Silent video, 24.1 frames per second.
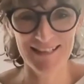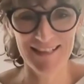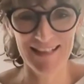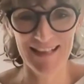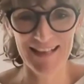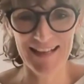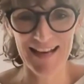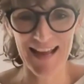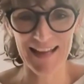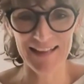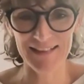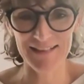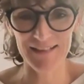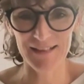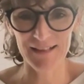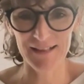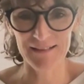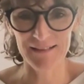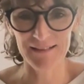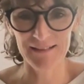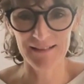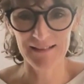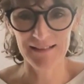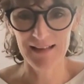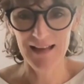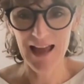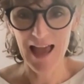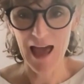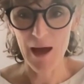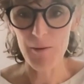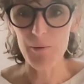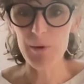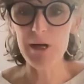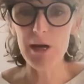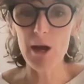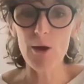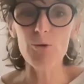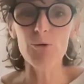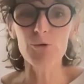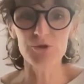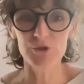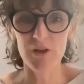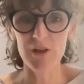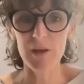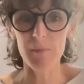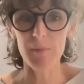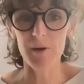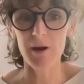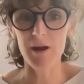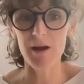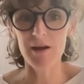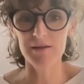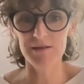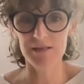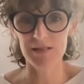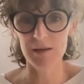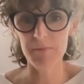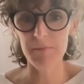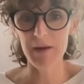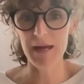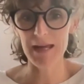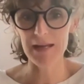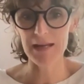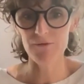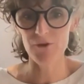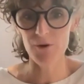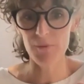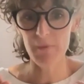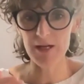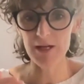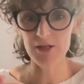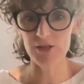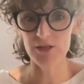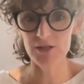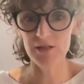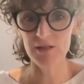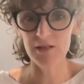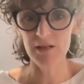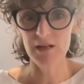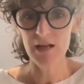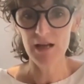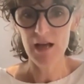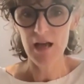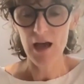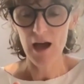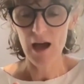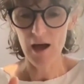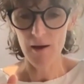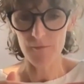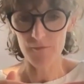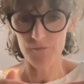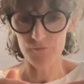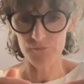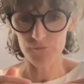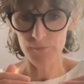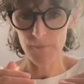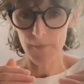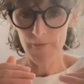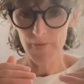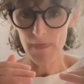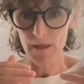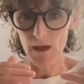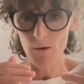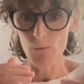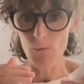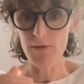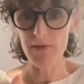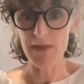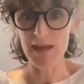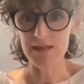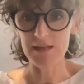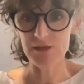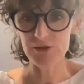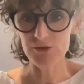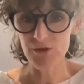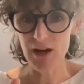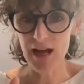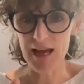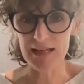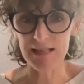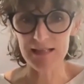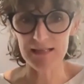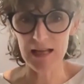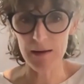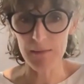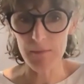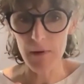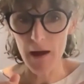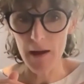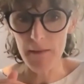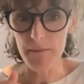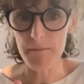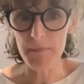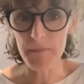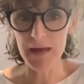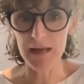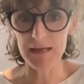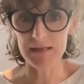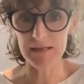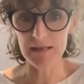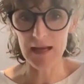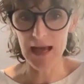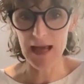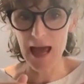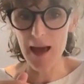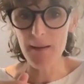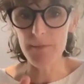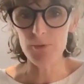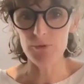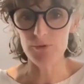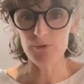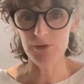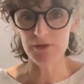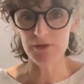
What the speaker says: in their nectar. And we know also that plants emit information when they're stressed. They emit airborne